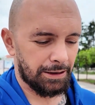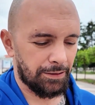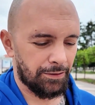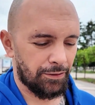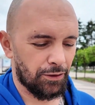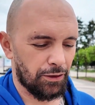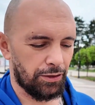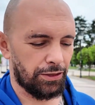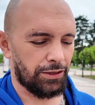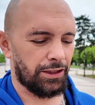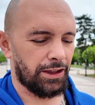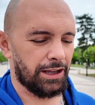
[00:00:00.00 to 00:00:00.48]

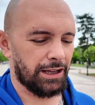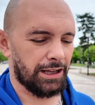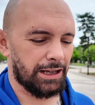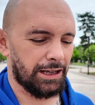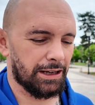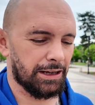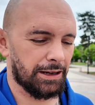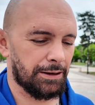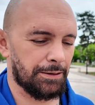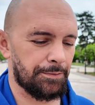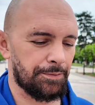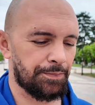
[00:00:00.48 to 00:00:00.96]
for
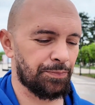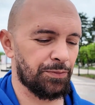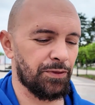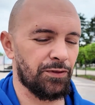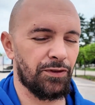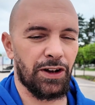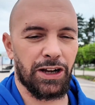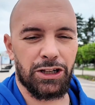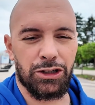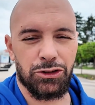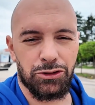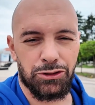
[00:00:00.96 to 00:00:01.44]
the
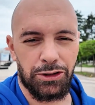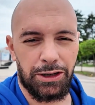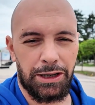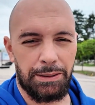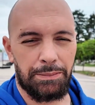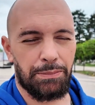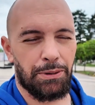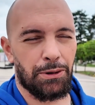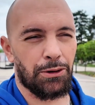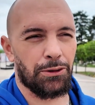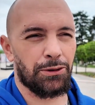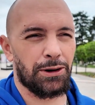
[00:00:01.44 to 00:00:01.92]

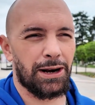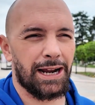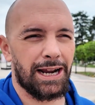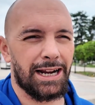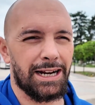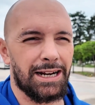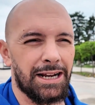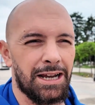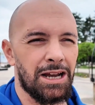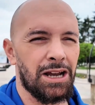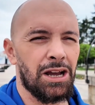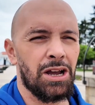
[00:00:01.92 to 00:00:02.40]
victory
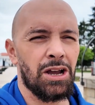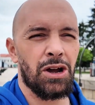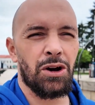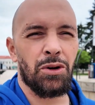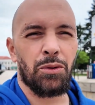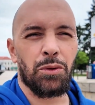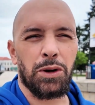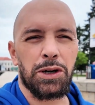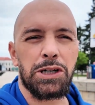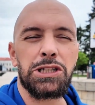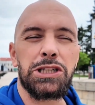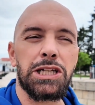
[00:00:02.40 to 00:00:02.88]
parade,
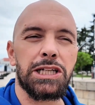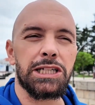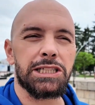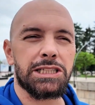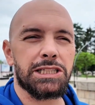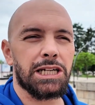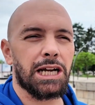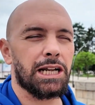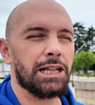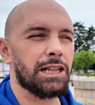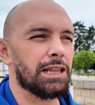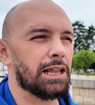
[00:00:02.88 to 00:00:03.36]
which they
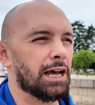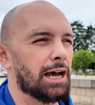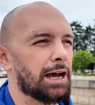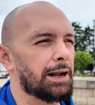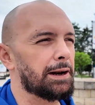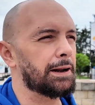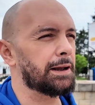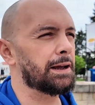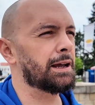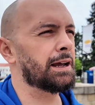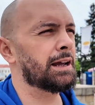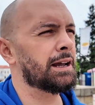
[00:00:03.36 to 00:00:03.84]
said
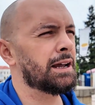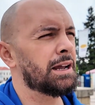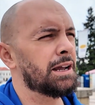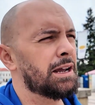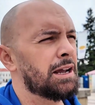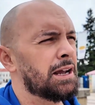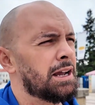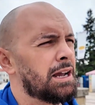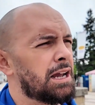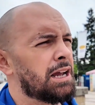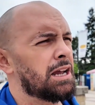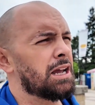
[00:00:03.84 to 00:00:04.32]
that
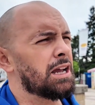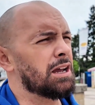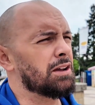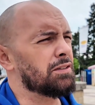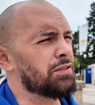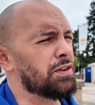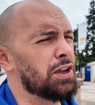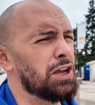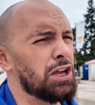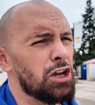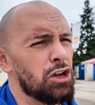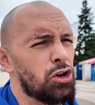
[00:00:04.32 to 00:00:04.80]

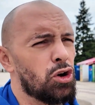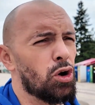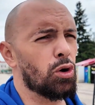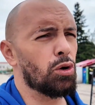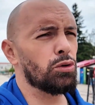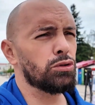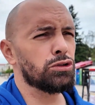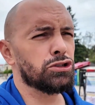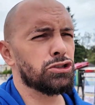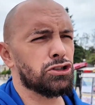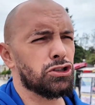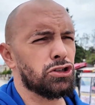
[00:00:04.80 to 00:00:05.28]
if he
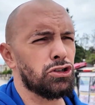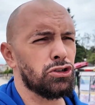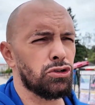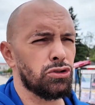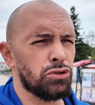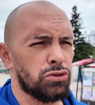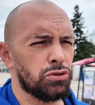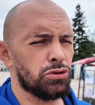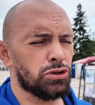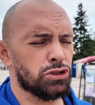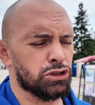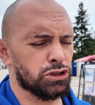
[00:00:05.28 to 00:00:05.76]
goes
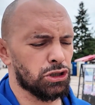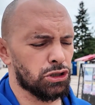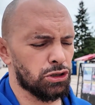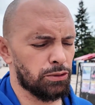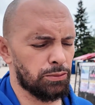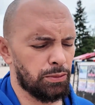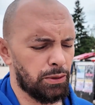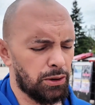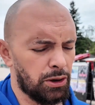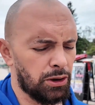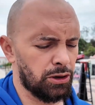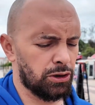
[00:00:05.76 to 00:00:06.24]
to
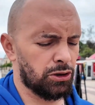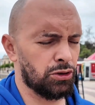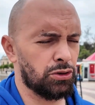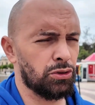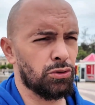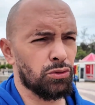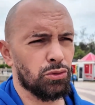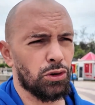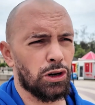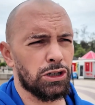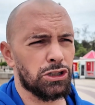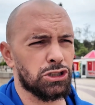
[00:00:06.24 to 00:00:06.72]

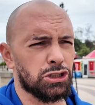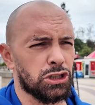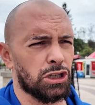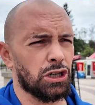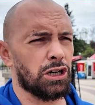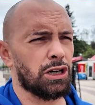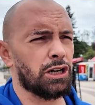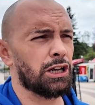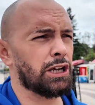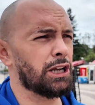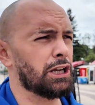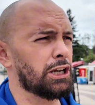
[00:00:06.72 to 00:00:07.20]

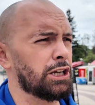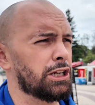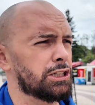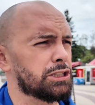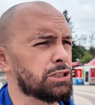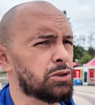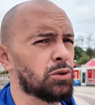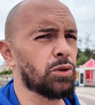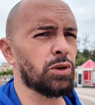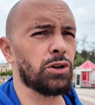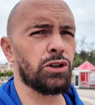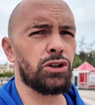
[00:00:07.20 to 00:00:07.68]
Russia, he
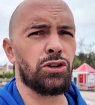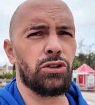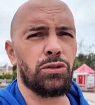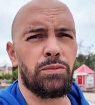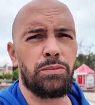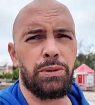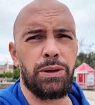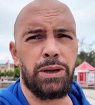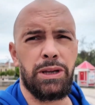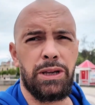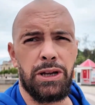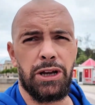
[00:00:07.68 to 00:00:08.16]
is going to
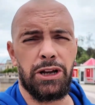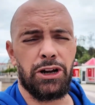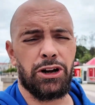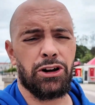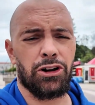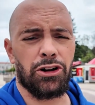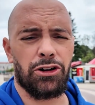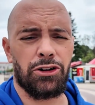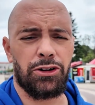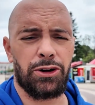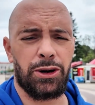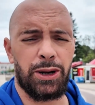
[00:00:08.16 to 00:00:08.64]
be
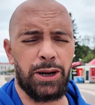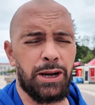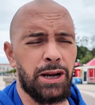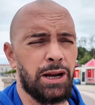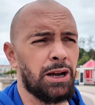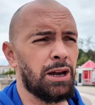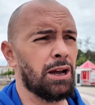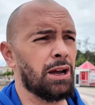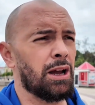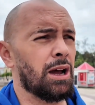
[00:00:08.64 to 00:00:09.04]
incurring